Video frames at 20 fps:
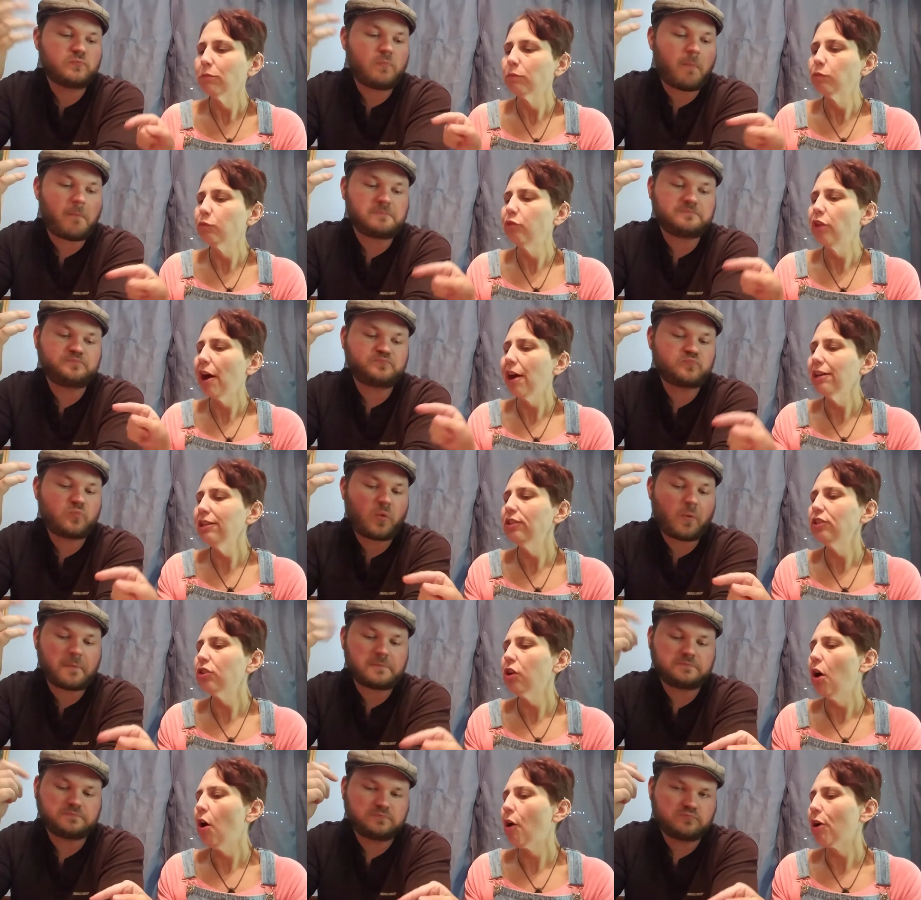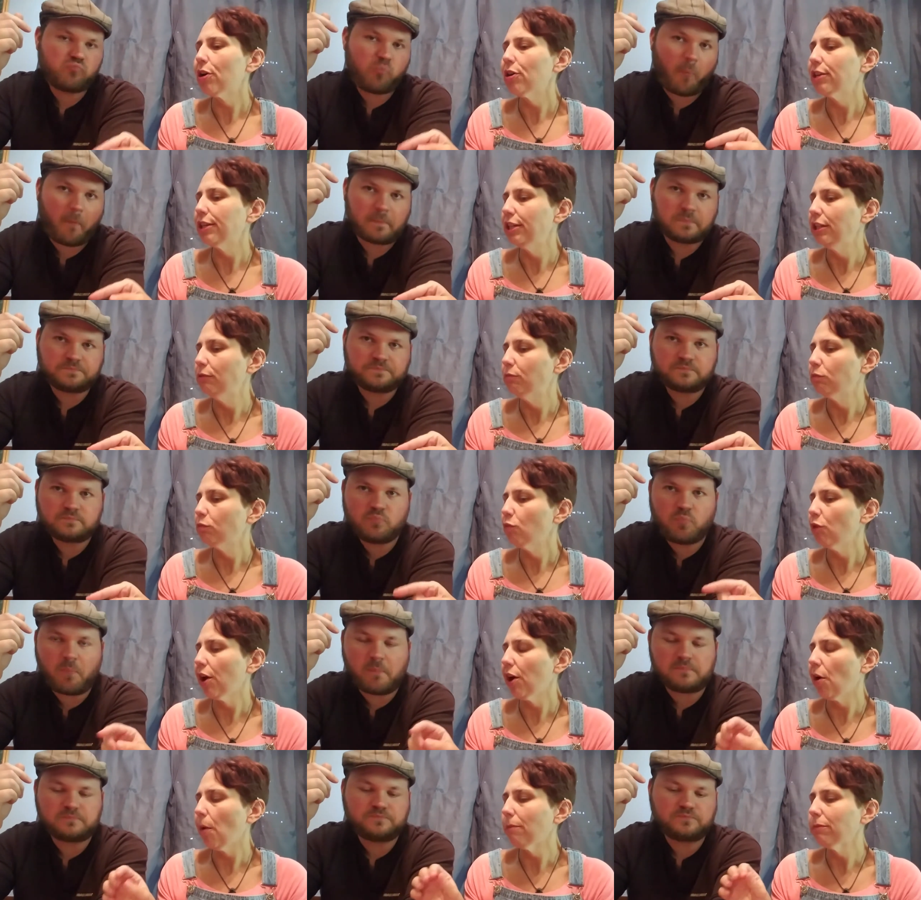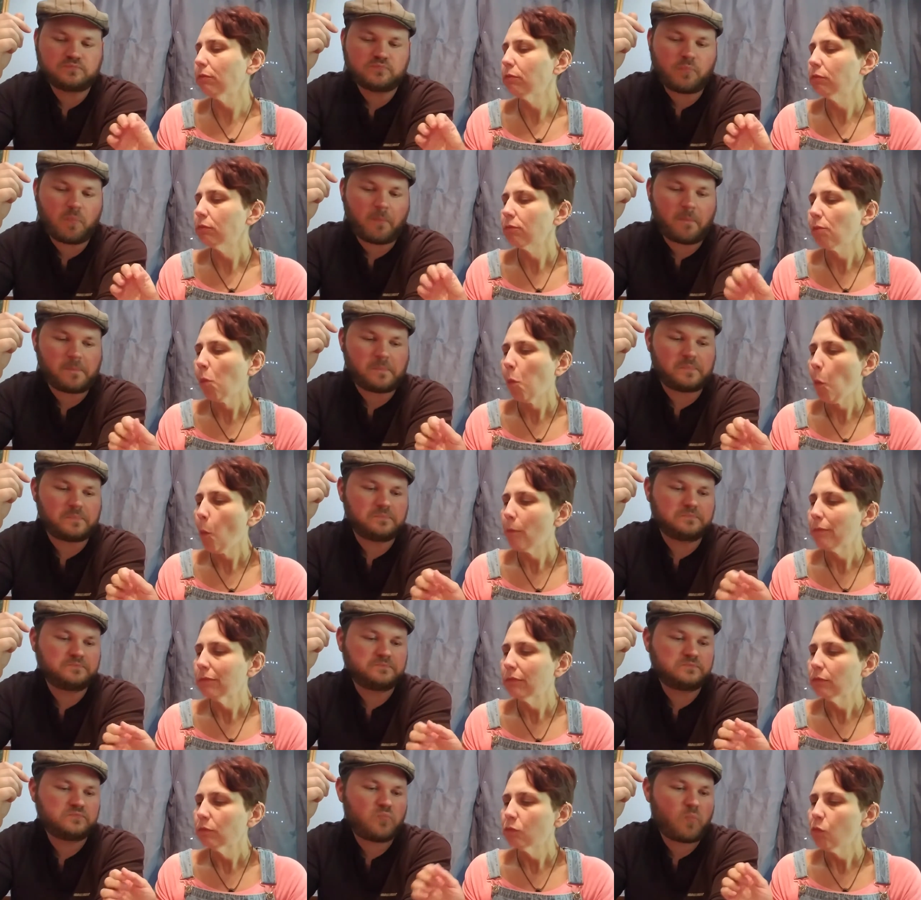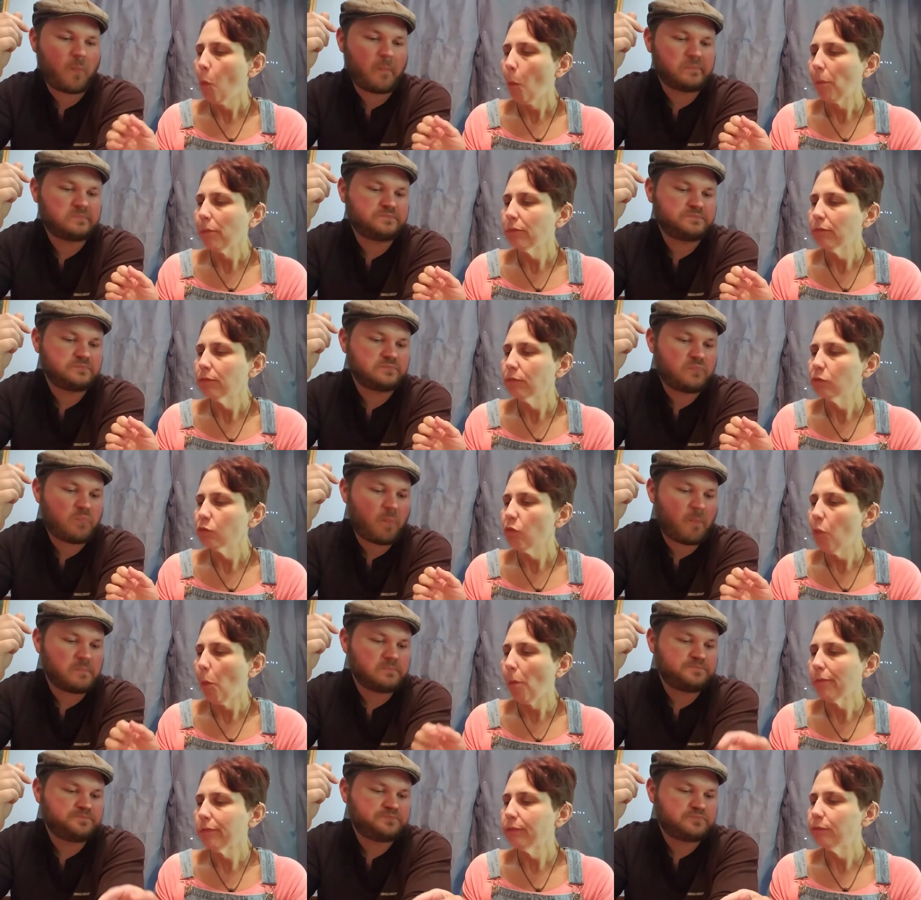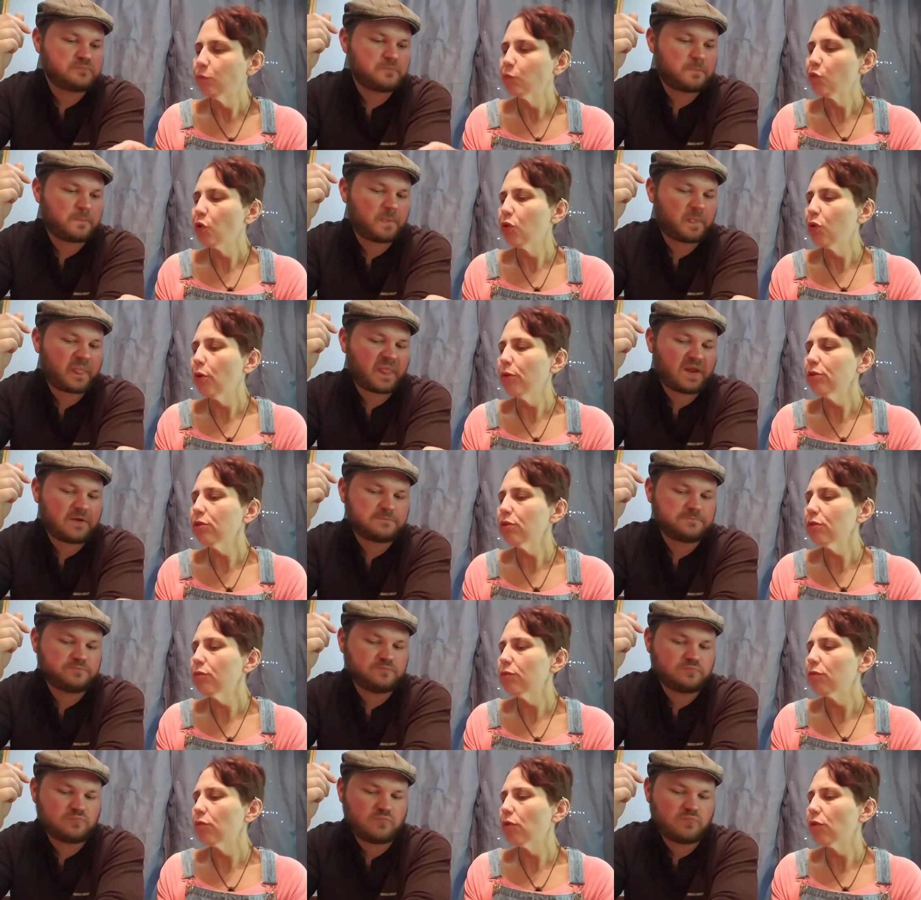Speaker 1: Not as hearty. Like, mm -hmm. those are